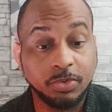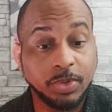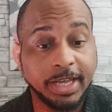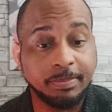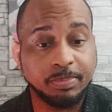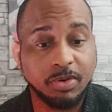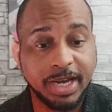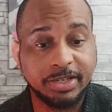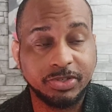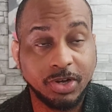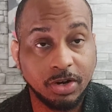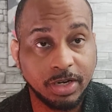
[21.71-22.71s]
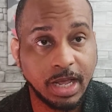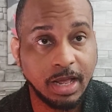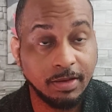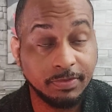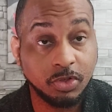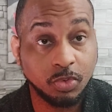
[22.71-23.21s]
to a price target
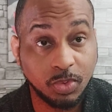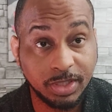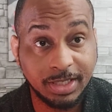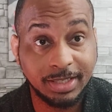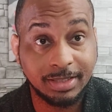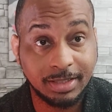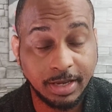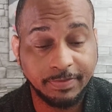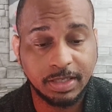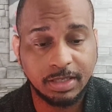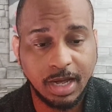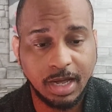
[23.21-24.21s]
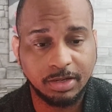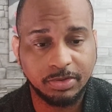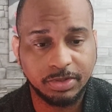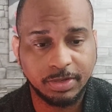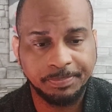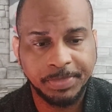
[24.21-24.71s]
of
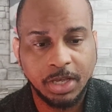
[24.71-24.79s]
$27.